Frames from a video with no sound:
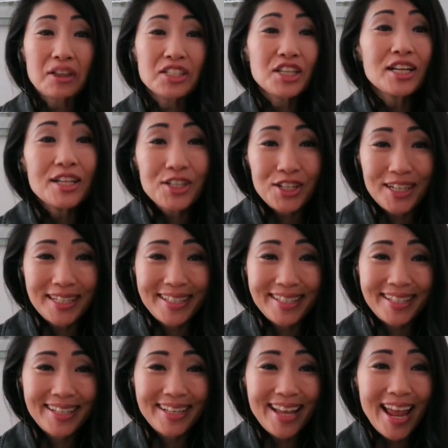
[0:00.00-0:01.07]

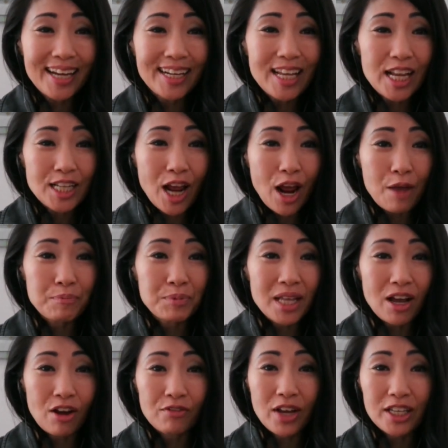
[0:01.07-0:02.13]
delicious, any types
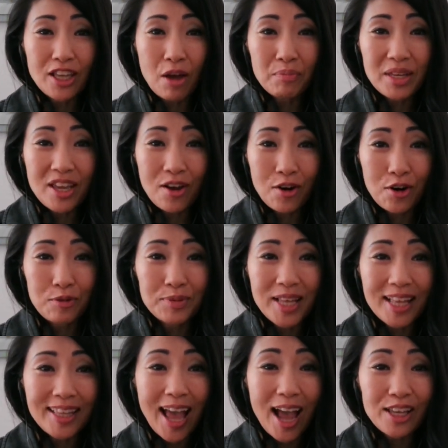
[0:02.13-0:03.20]
of yummy herbs
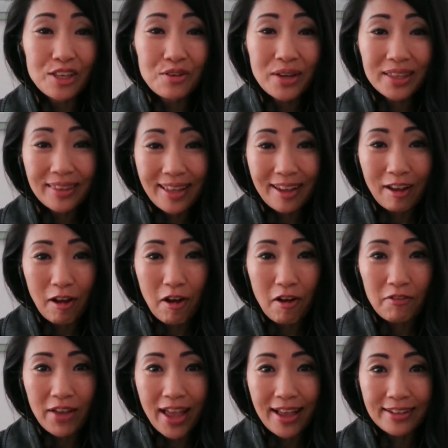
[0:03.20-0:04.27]
that you can think
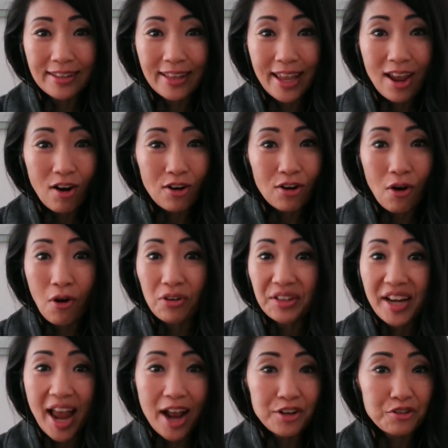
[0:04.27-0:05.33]
of, and they are all
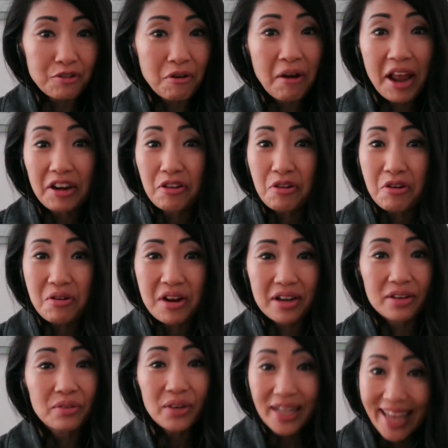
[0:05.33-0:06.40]
natural and
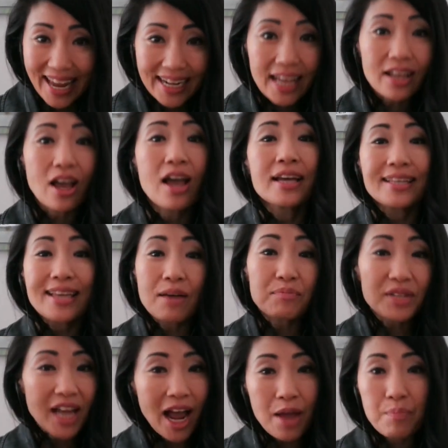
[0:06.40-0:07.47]
organic. Yep,
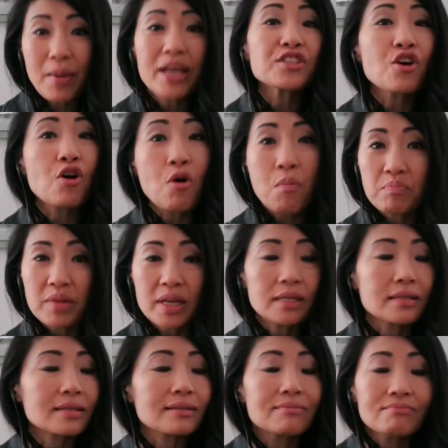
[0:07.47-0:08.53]
Thai basil,
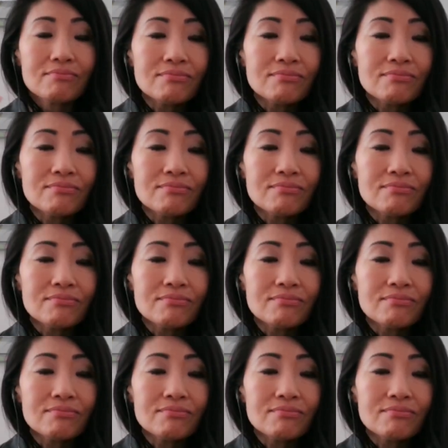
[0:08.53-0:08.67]
mint.